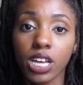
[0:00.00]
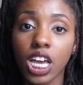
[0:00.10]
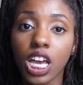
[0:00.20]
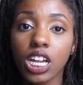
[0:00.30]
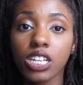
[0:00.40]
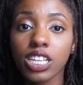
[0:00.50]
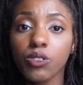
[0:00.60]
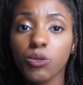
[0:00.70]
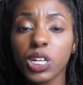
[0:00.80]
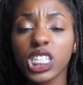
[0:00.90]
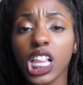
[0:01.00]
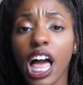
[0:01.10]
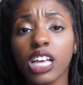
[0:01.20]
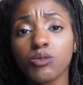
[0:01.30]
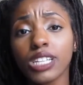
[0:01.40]
And I was like, well, what's
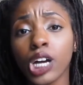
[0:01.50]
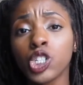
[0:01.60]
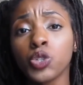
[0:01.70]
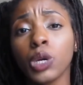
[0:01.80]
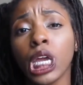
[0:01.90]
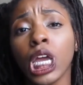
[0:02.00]
class without you